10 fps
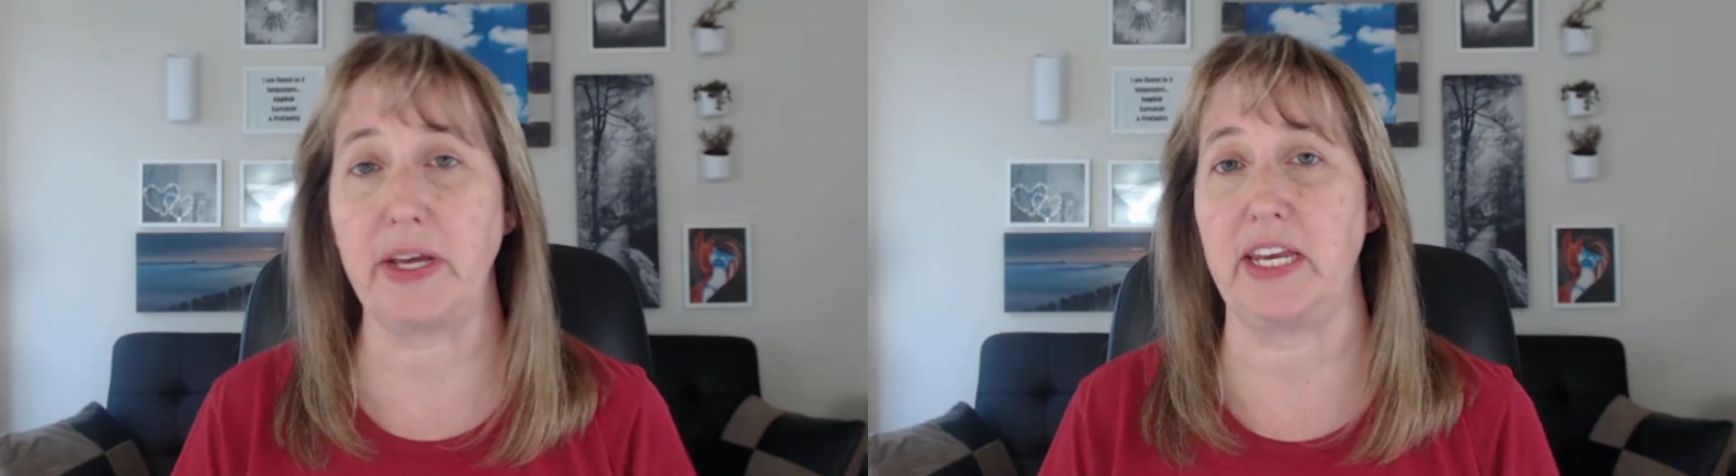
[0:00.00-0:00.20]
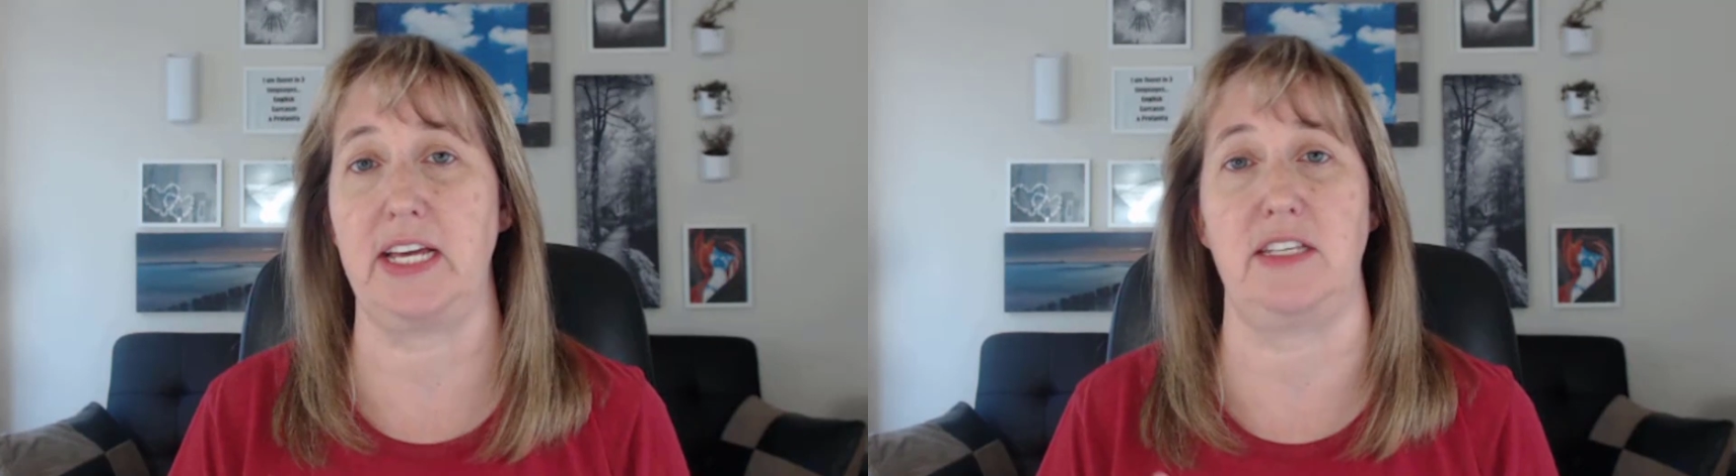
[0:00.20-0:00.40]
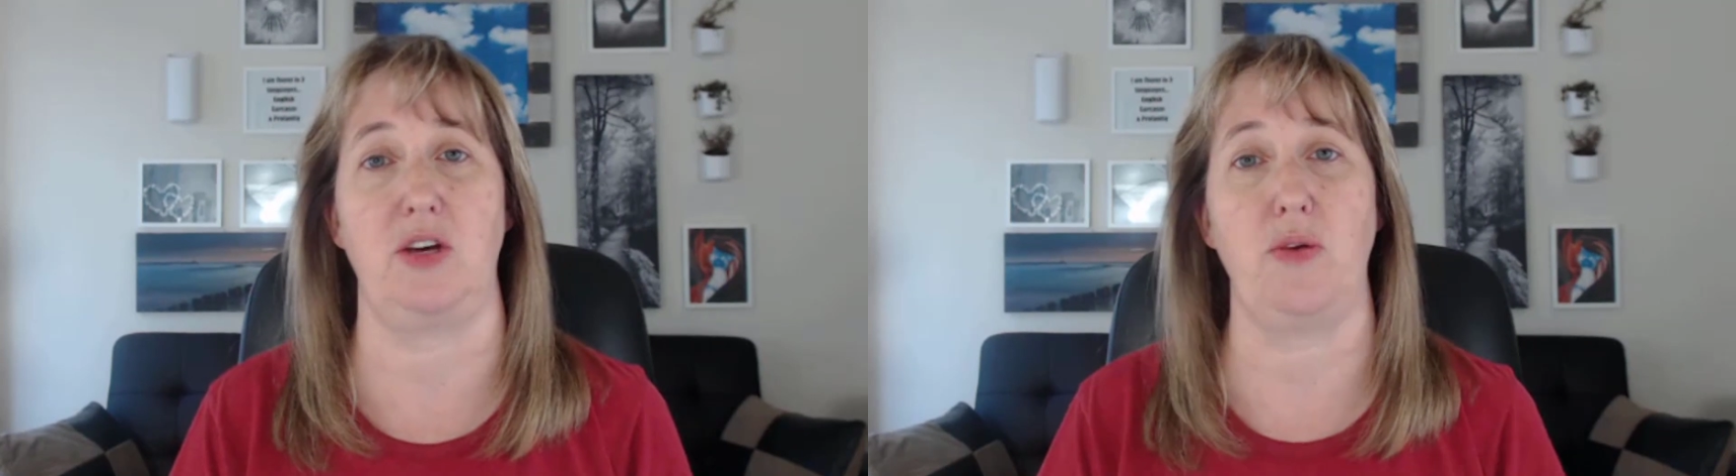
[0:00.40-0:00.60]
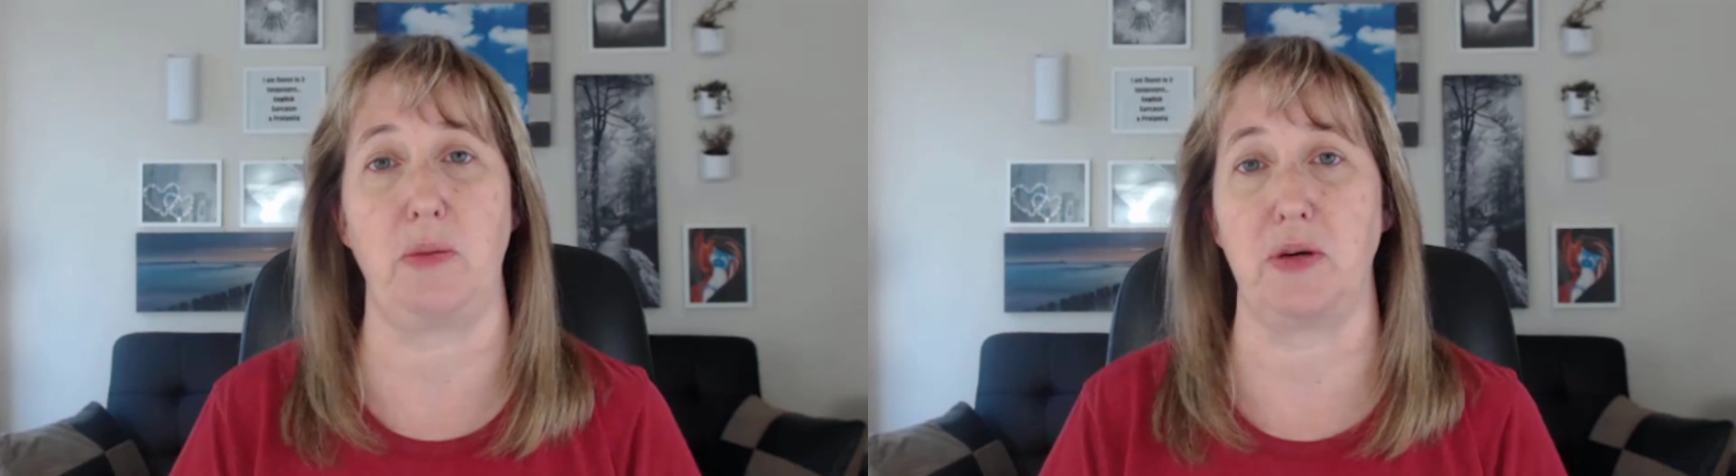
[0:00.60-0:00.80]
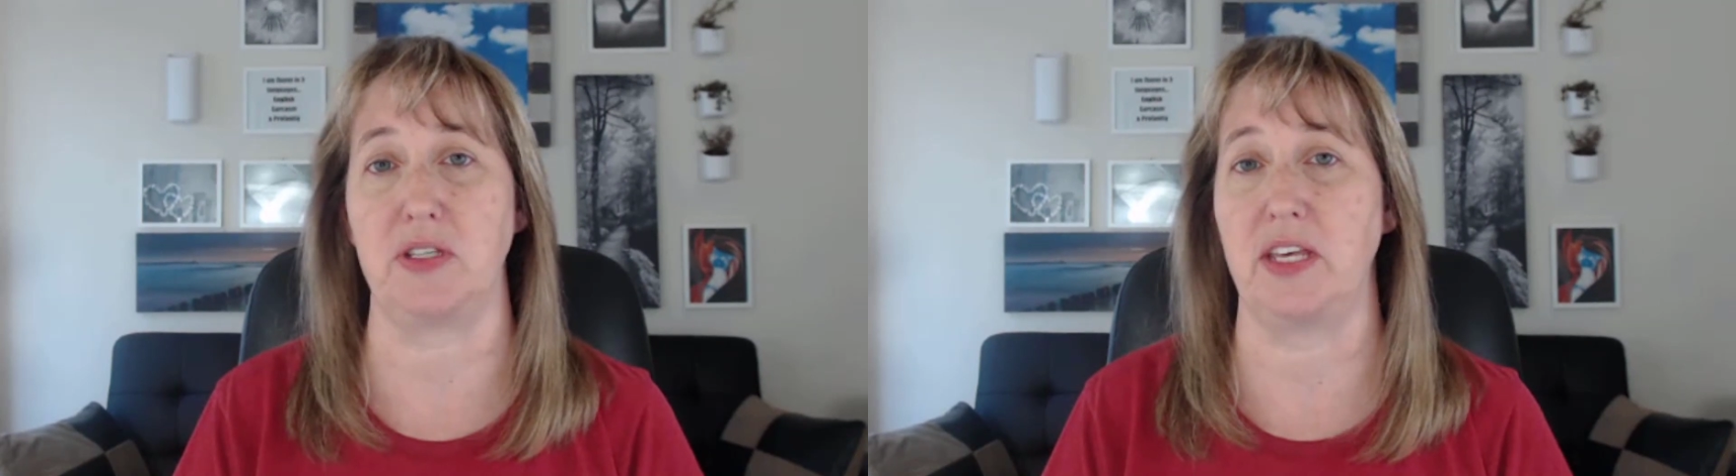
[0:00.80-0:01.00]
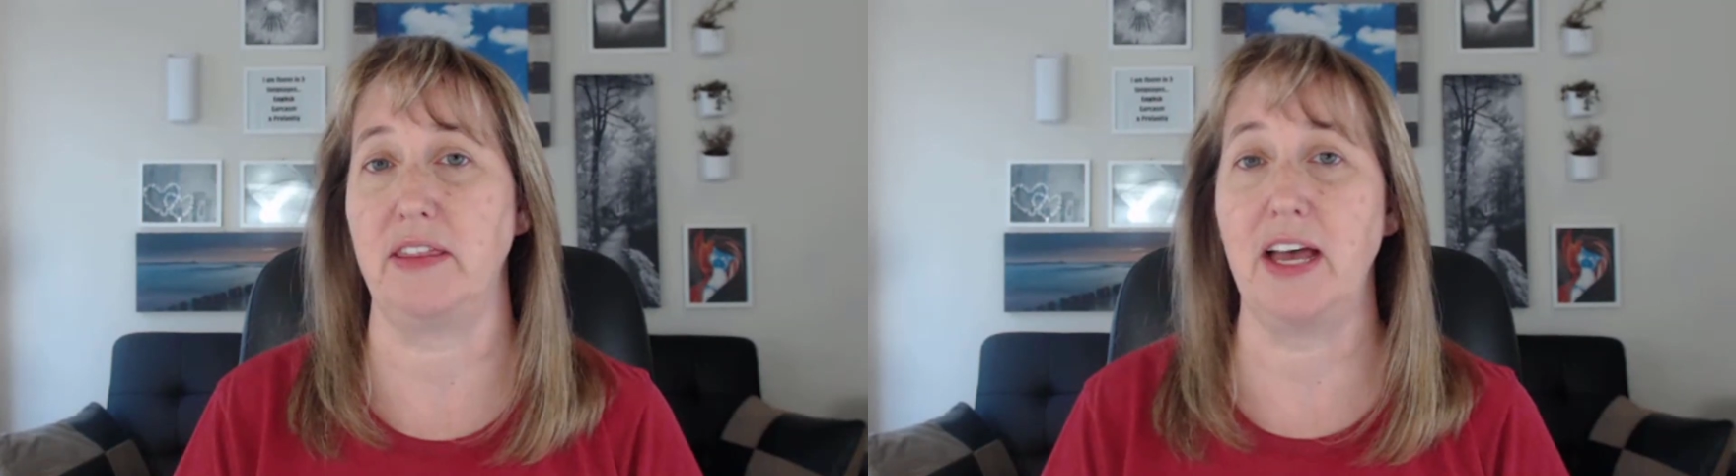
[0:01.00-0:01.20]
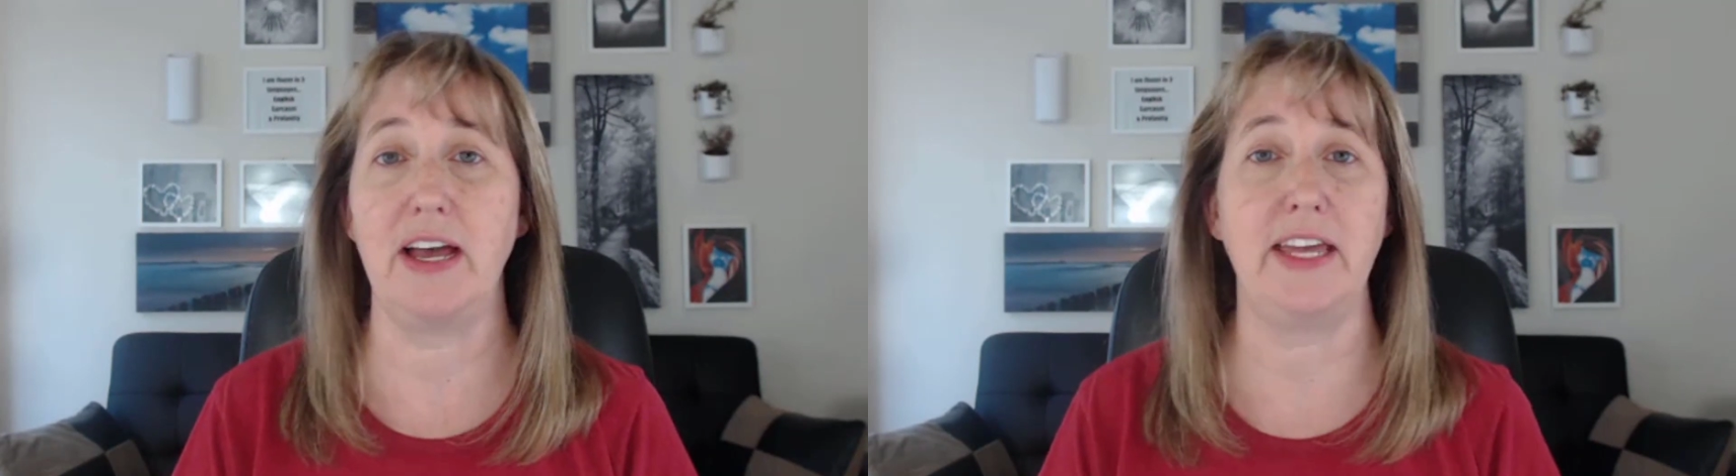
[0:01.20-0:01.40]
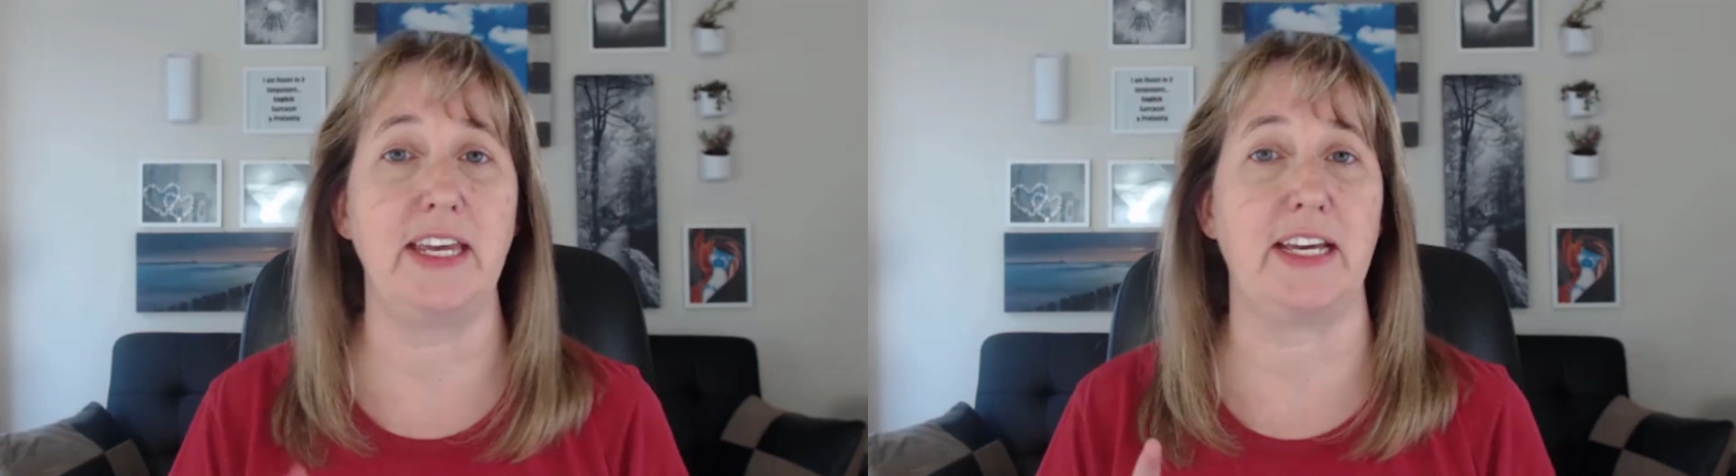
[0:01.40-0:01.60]
it connects to QuickBooks
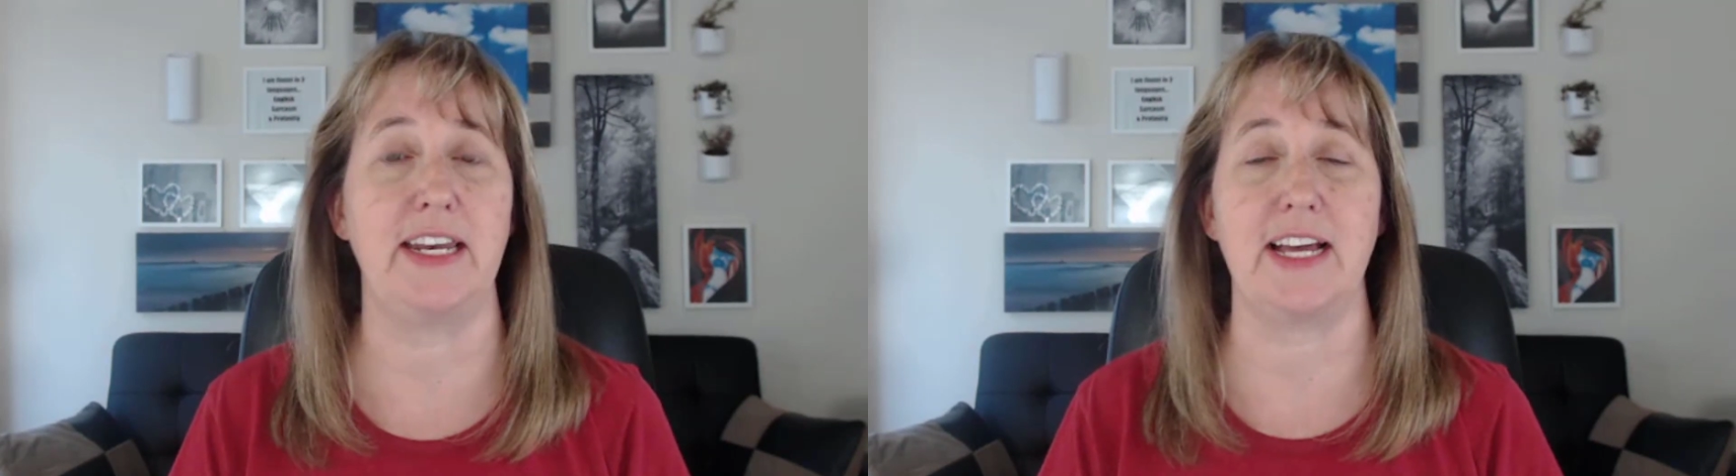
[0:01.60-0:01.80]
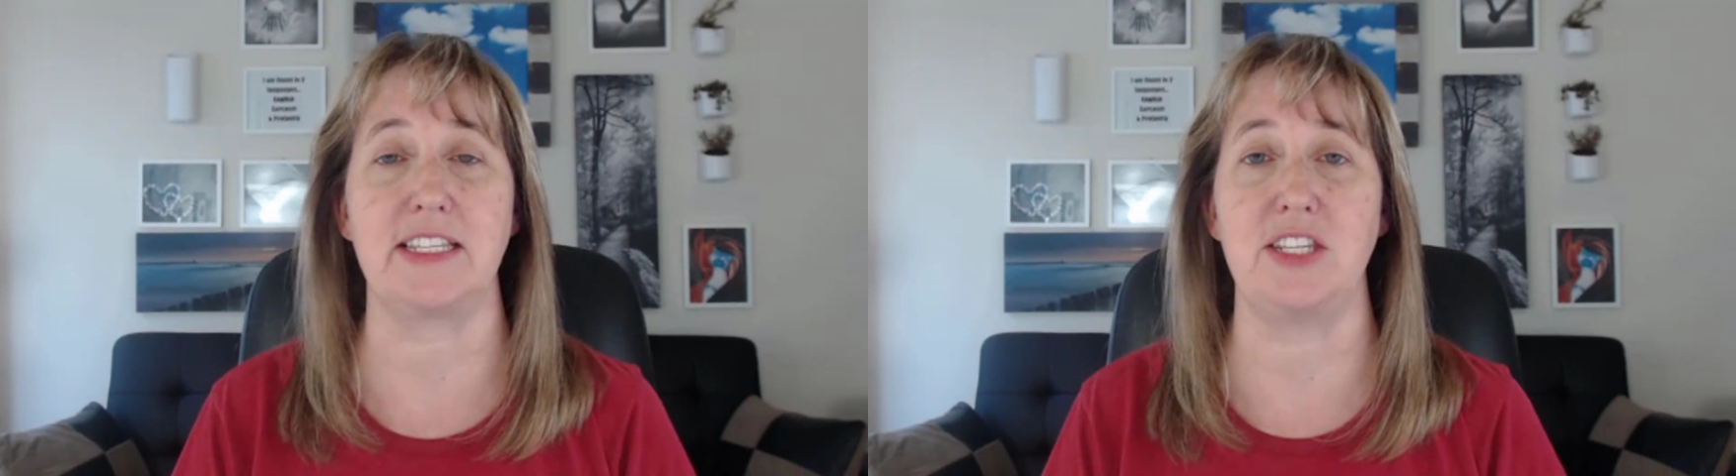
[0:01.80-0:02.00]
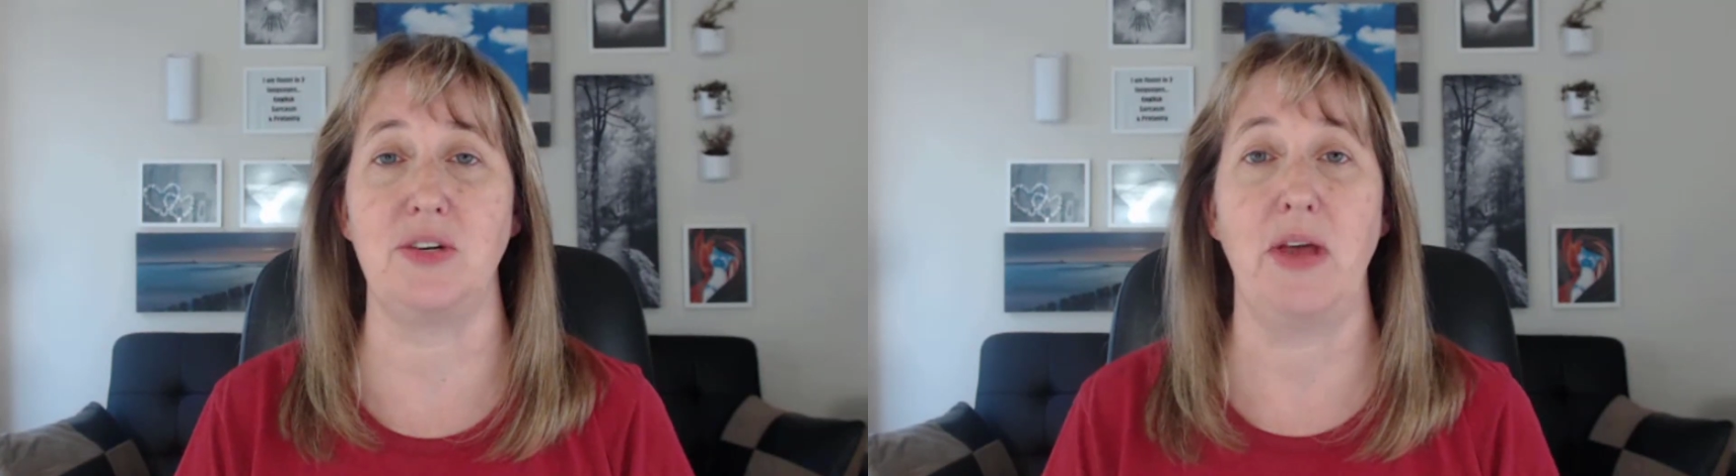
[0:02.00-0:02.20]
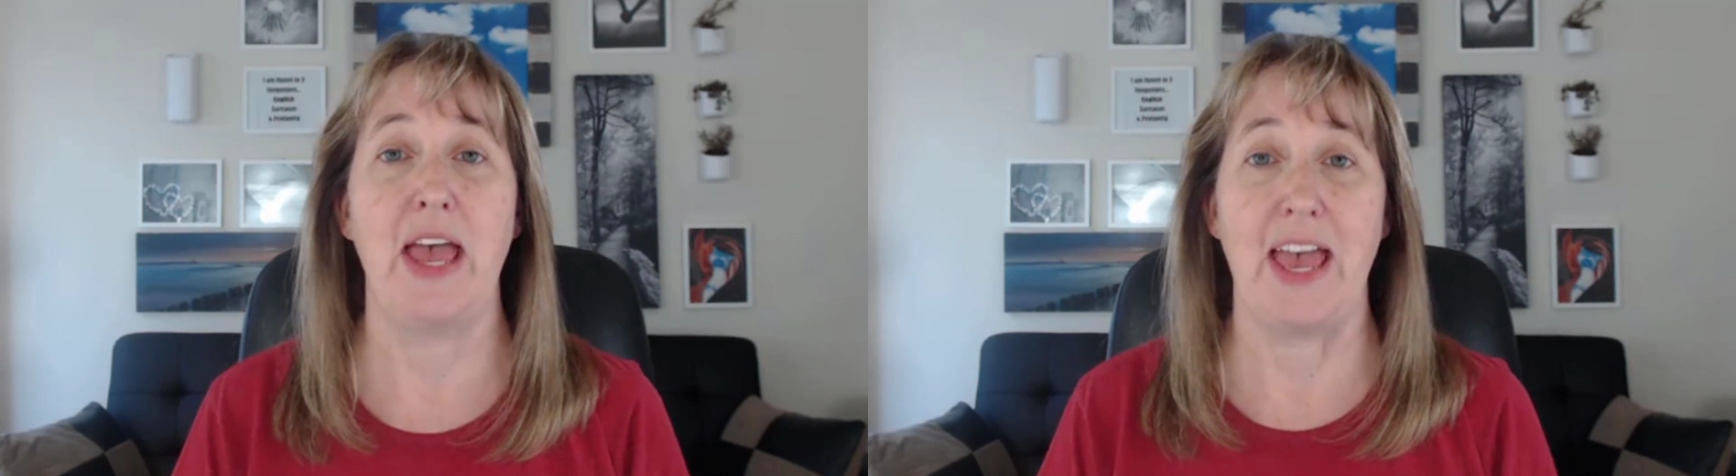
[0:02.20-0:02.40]
Online, it connects to